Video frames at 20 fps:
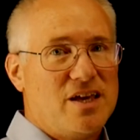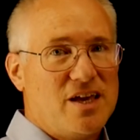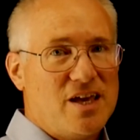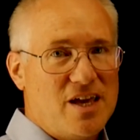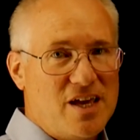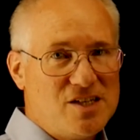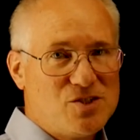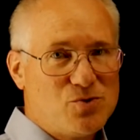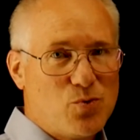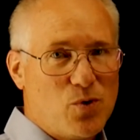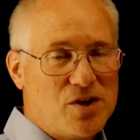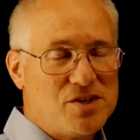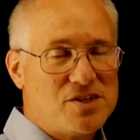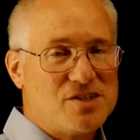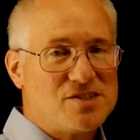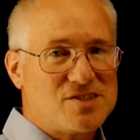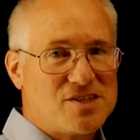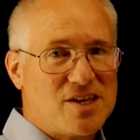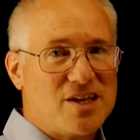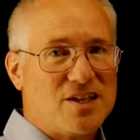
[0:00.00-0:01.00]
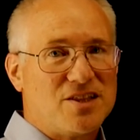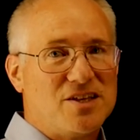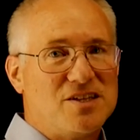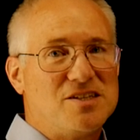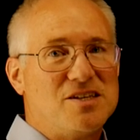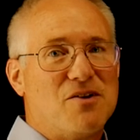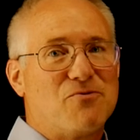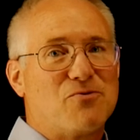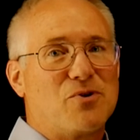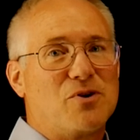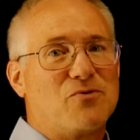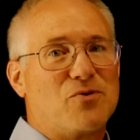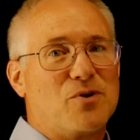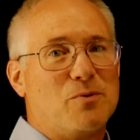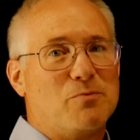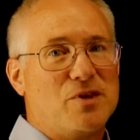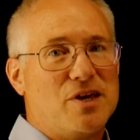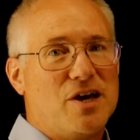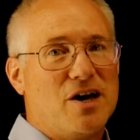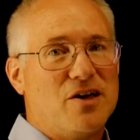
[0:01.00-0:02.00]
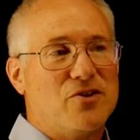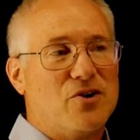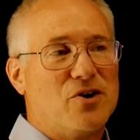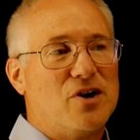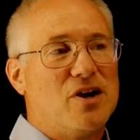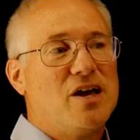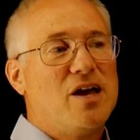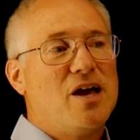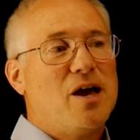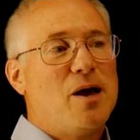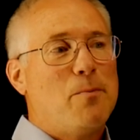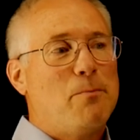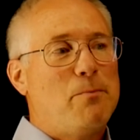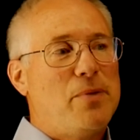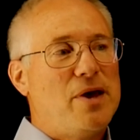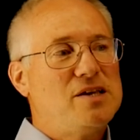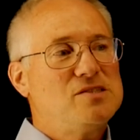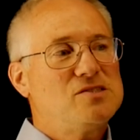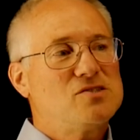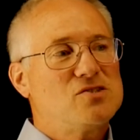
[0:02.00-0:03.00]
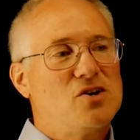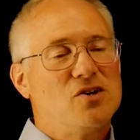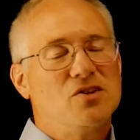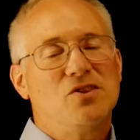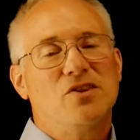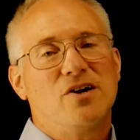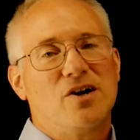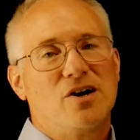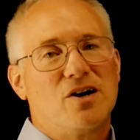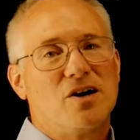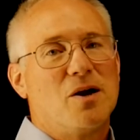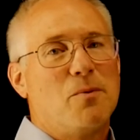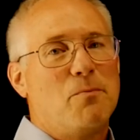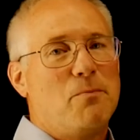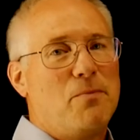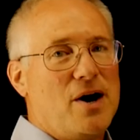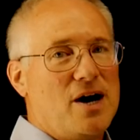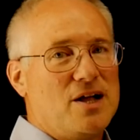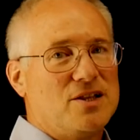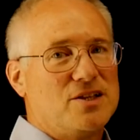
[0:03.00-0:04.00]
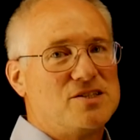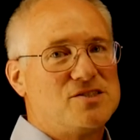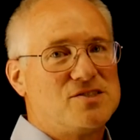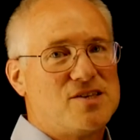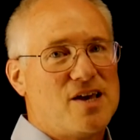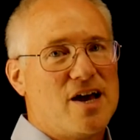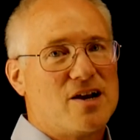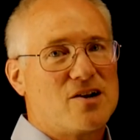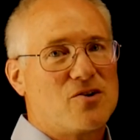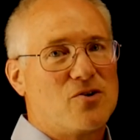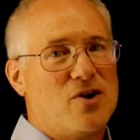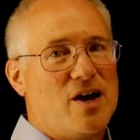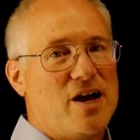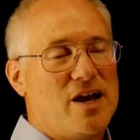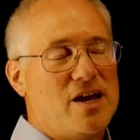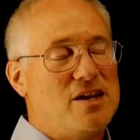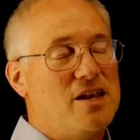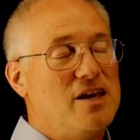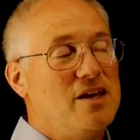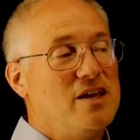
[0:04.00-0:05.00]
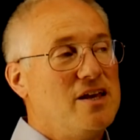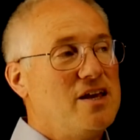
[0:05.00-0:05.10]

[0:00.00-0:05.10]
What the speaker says: each one distinctly different from the other based on their polysaccharide,